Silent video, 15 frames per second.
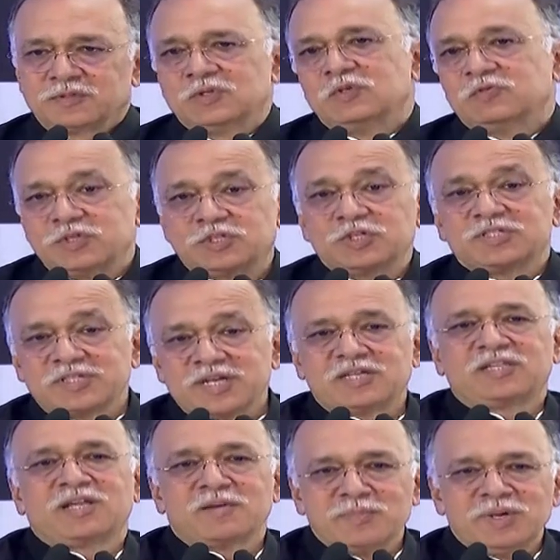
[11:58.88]
which is
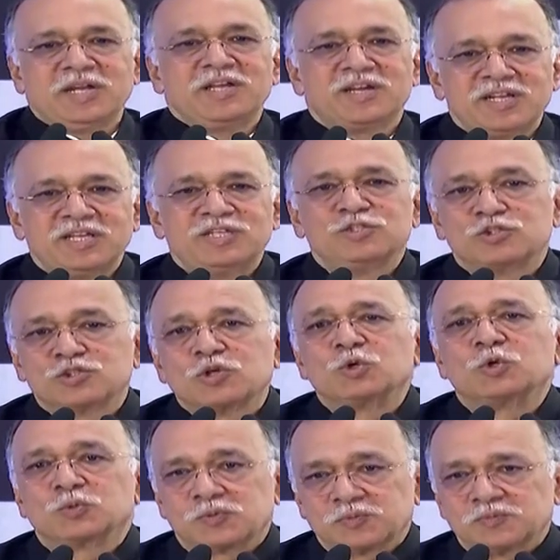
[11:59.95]
that the median age is
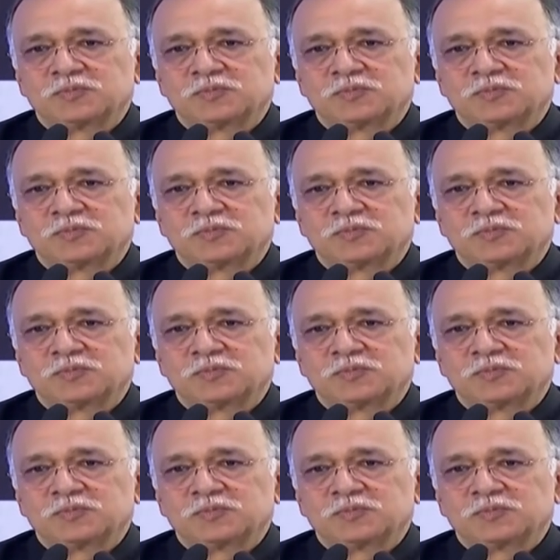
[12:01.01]
low.